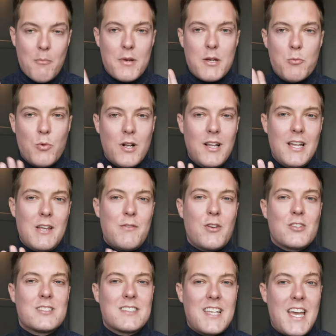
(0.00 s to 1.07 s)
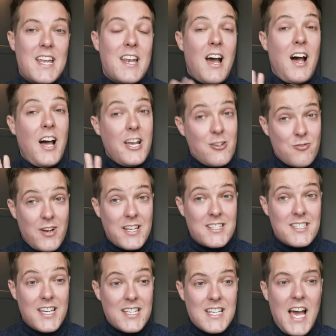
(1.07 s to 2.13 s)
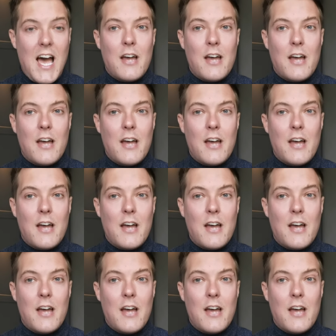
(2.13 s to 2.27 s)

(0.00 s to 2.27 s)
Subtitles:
but it will leave your skin hydrated